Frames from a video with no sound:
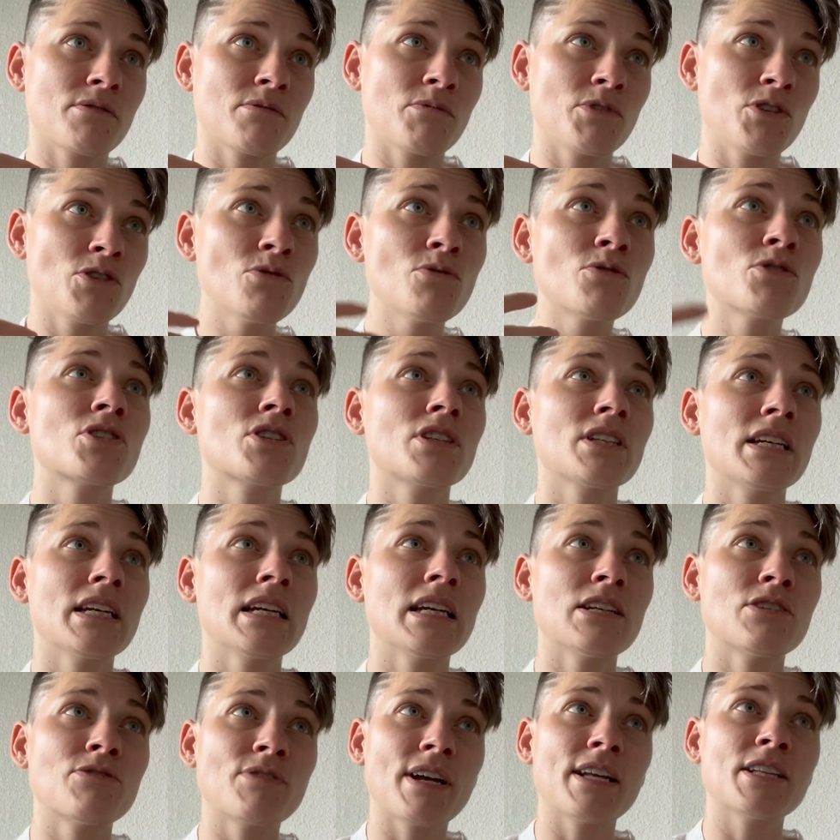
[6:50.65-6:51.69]
Usually
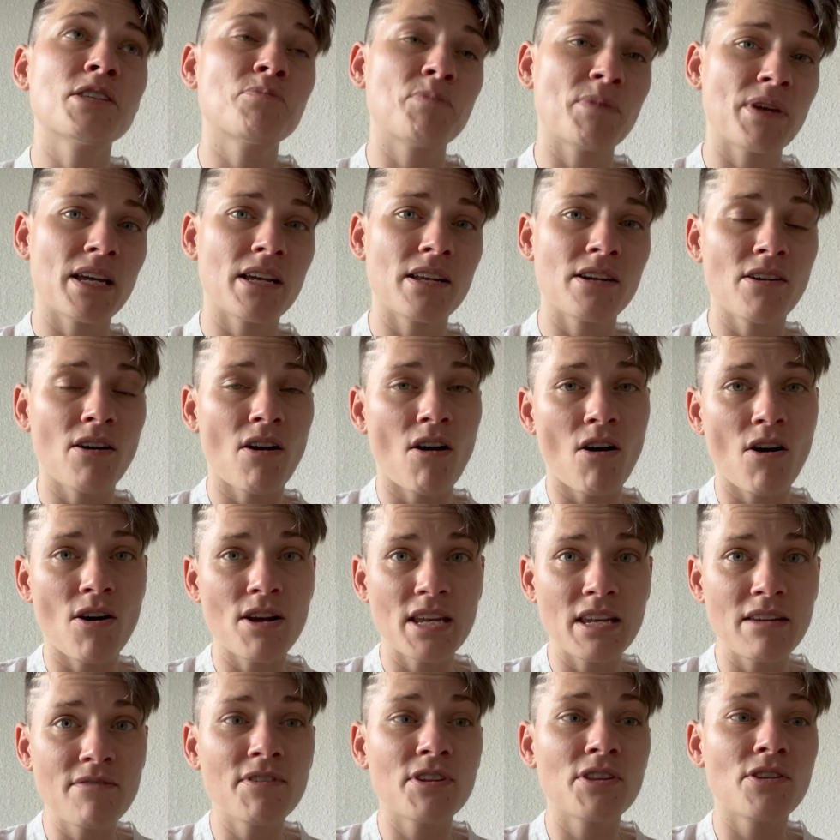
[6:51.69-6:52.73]
trans men,
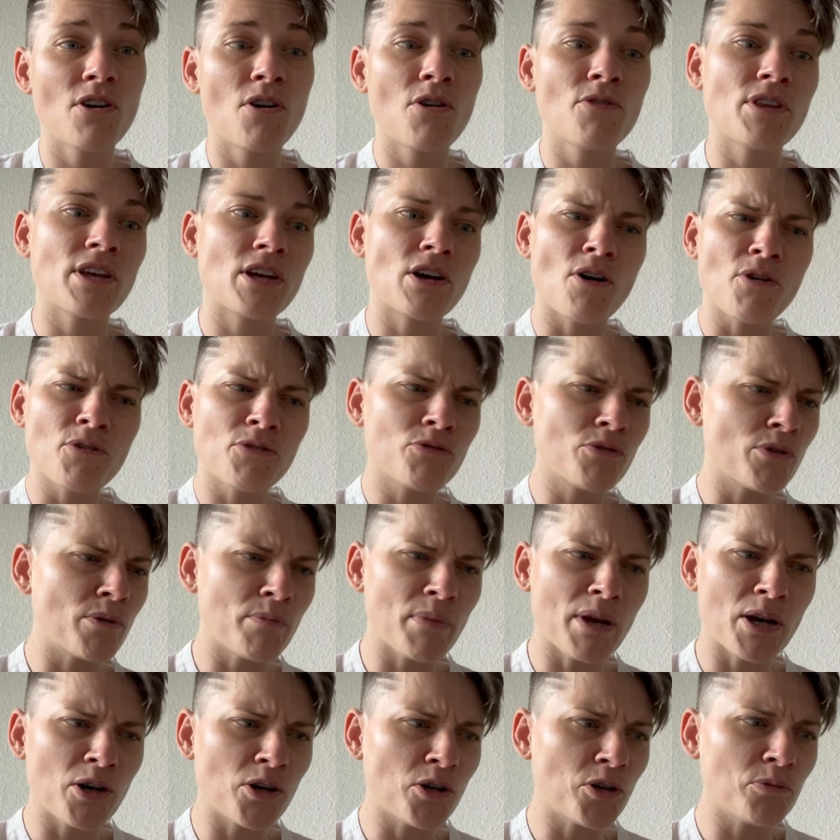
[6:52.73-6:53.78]
even though they go through a
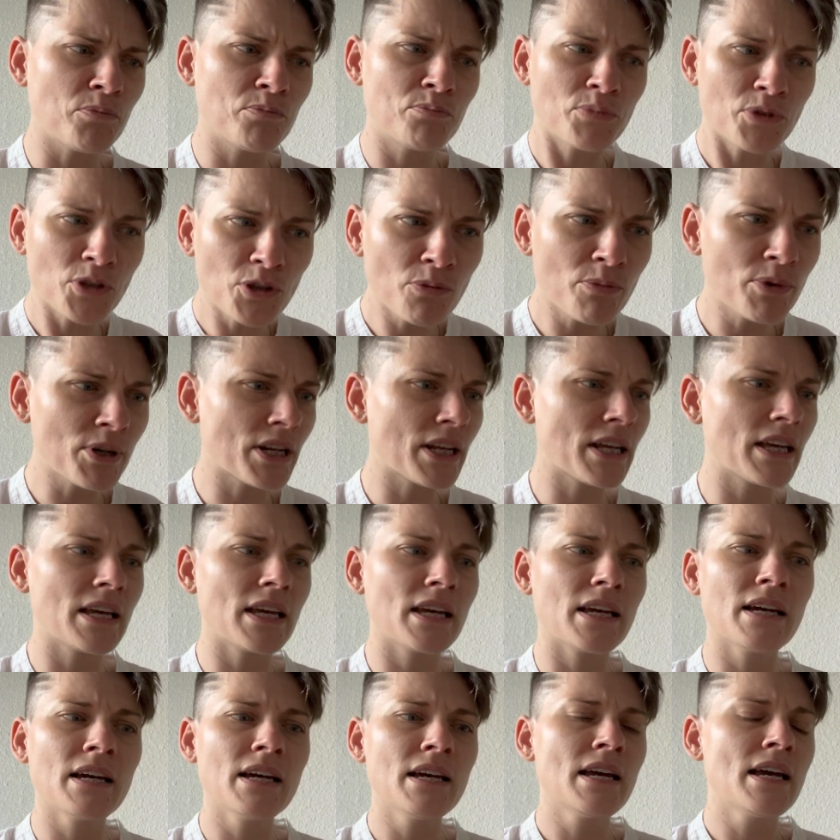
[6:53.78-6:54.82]
male puberty,